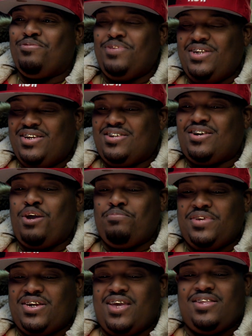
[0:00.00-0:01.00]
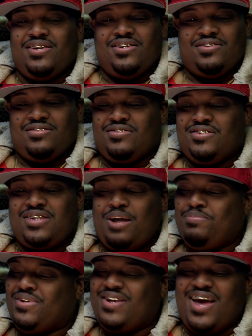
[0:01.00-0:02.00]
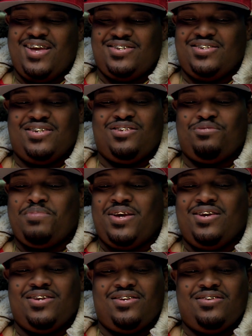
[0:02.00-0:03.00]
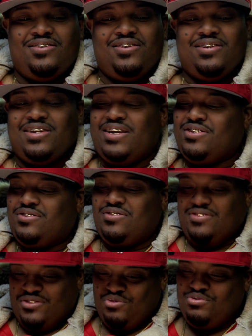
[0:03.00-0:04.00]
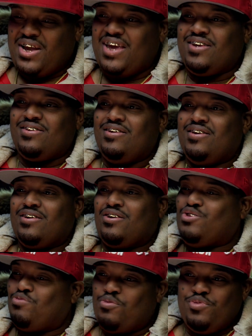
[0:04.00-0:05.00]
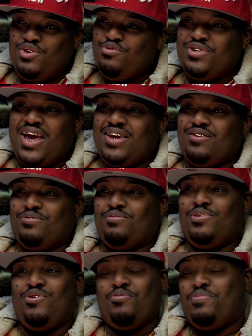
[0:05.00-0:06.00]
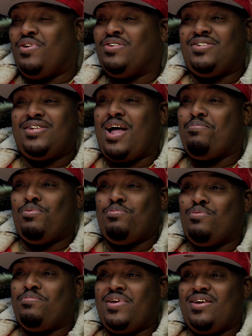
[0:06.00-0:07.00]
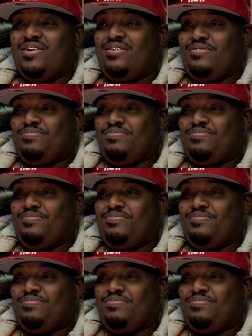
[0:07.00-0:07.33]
We need to come together and stop the nonsense, man, and let's unite. Because when we unite, we're going to be unstoppable, man.